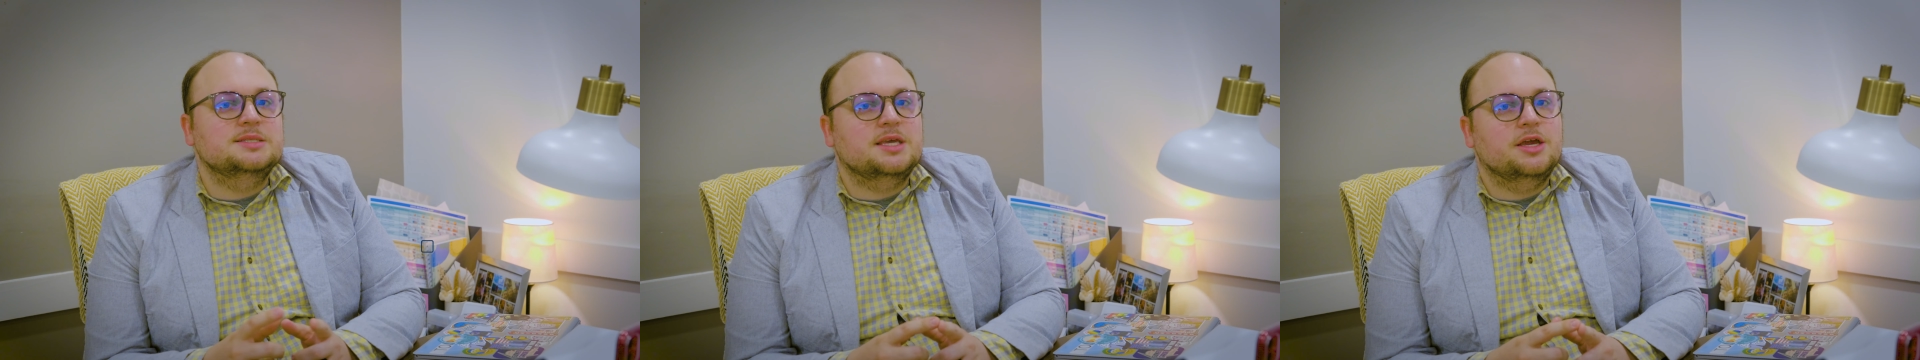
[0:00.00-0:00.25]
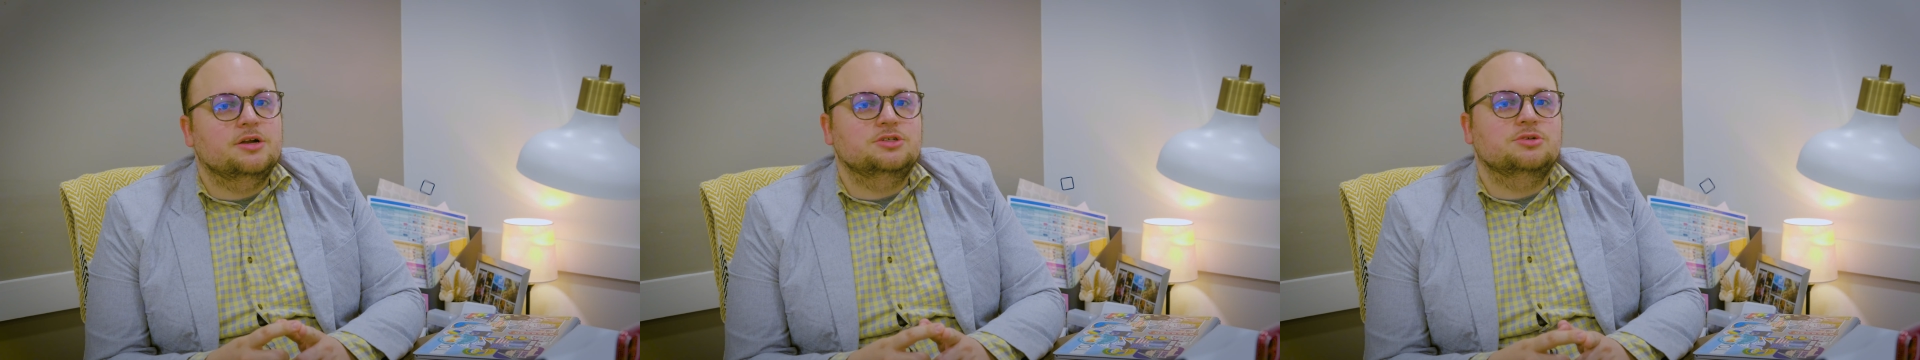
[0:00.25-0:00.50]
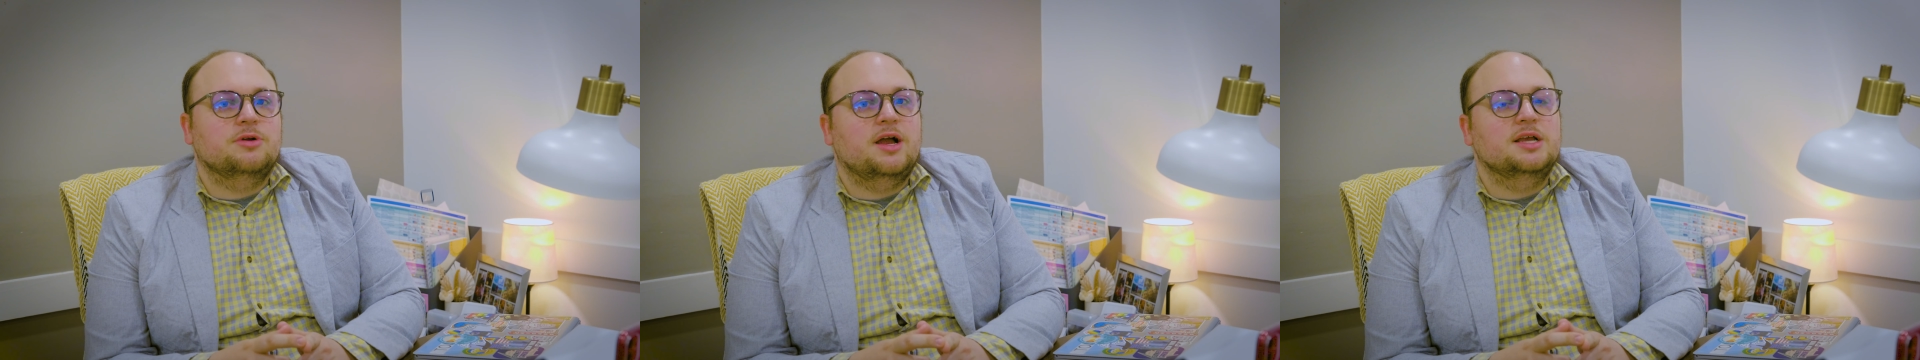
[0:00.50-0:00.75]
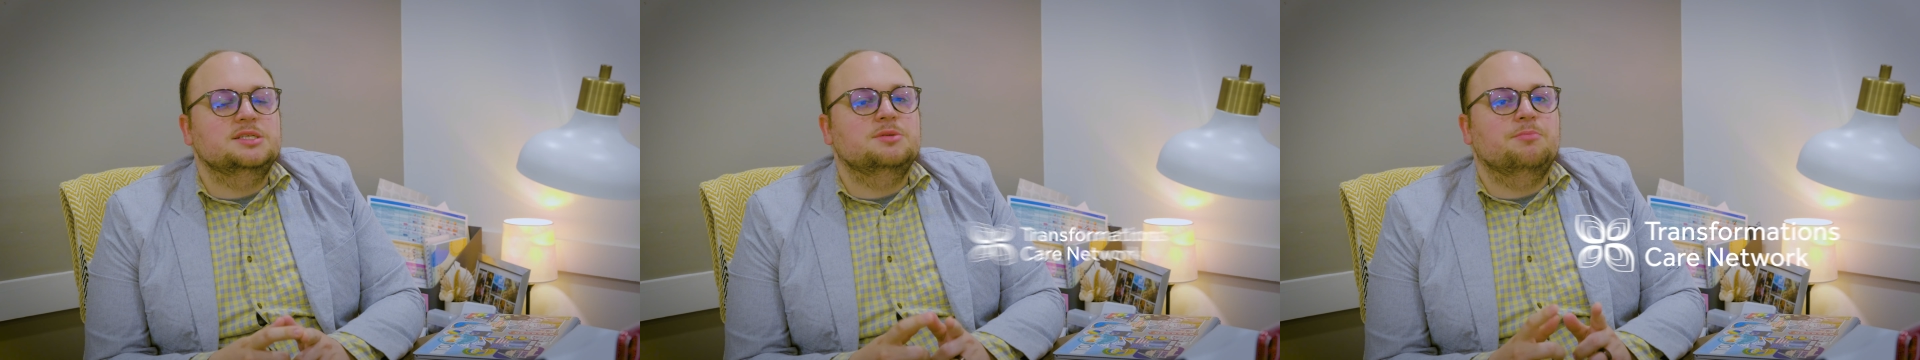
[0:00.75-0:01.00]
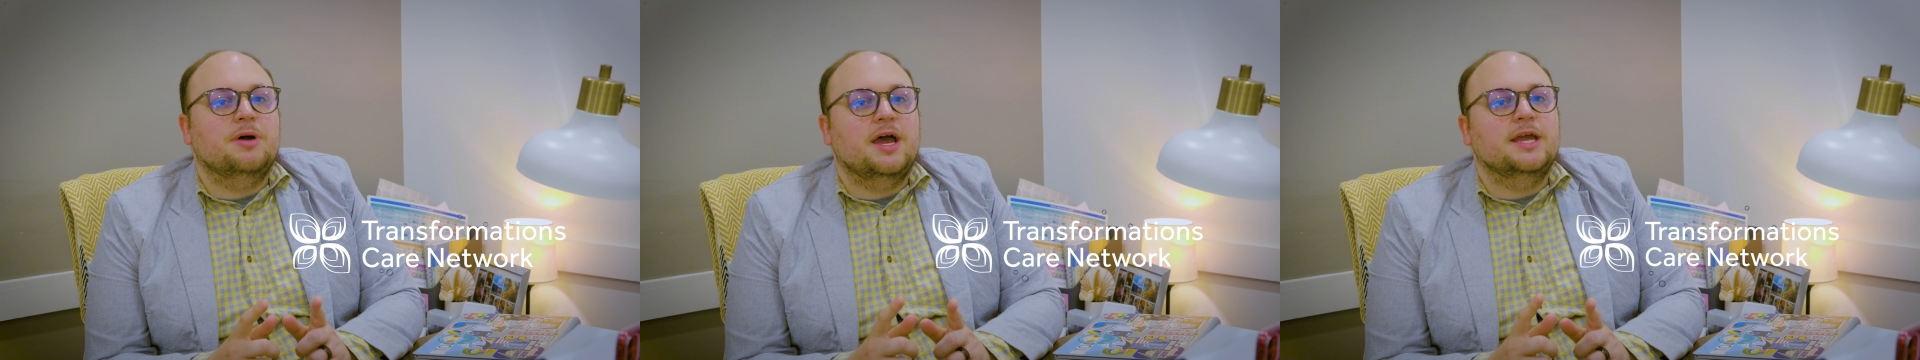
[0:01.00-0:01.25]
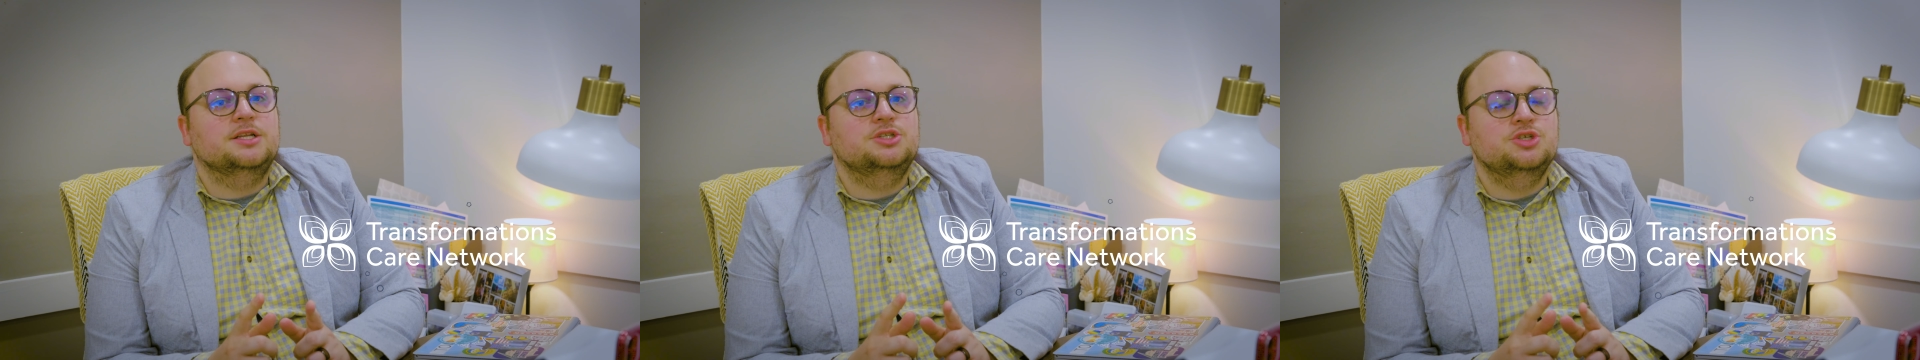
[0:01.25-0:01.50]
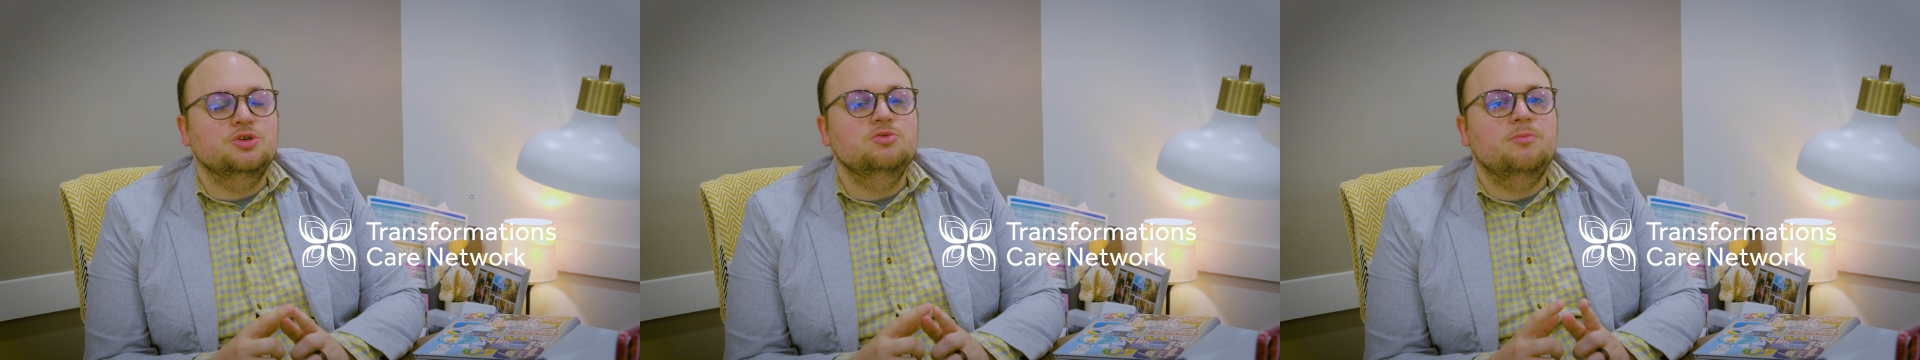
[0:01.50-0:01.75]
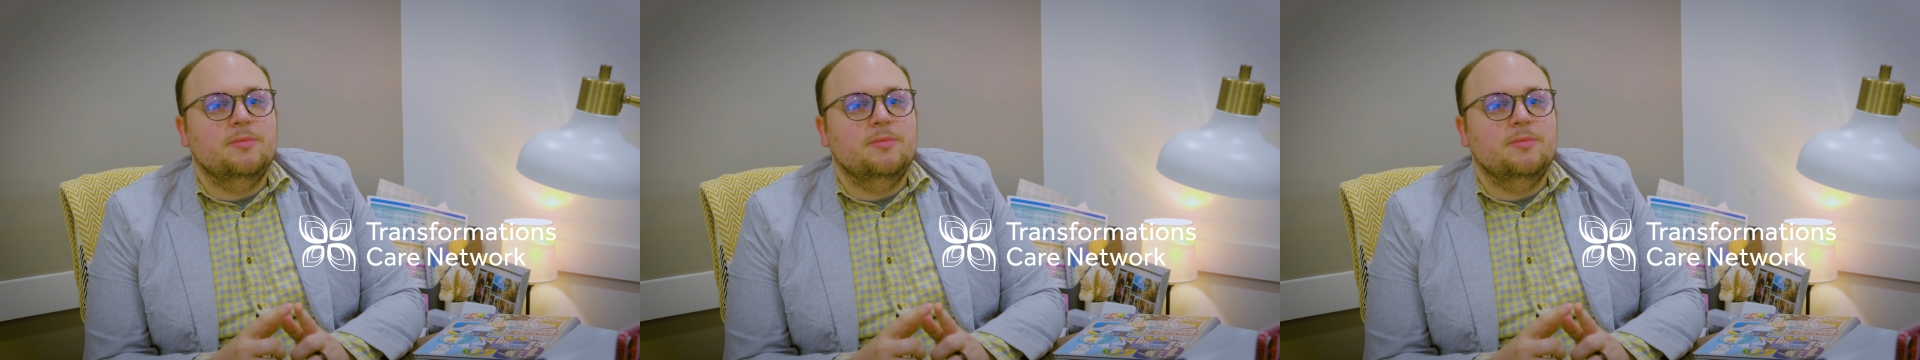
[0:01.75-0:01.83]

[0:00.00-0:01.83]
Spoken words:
is characterized by two